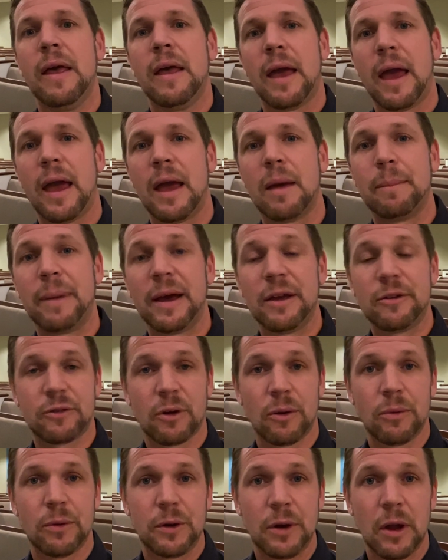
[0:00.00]
And based
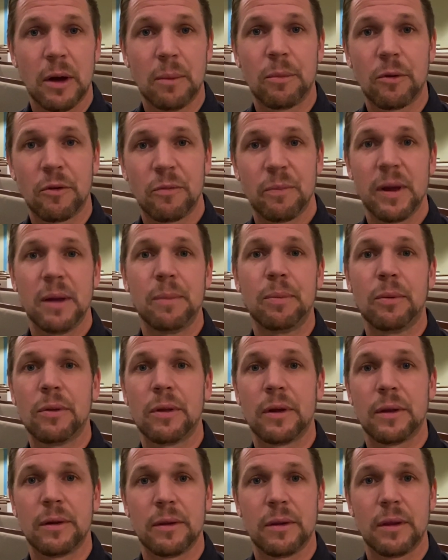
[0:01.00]
on the number of people
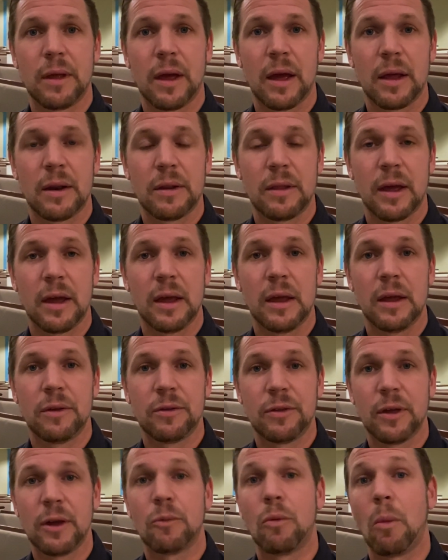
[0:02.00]
that they
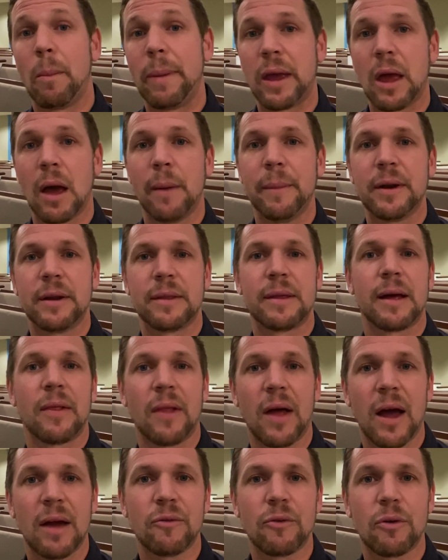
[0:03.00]
think will be coming to that
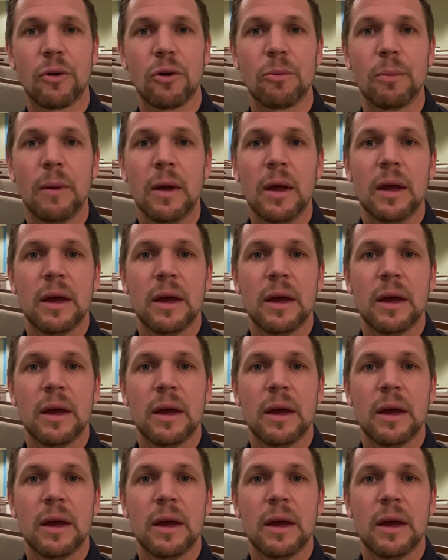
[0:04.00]
life group,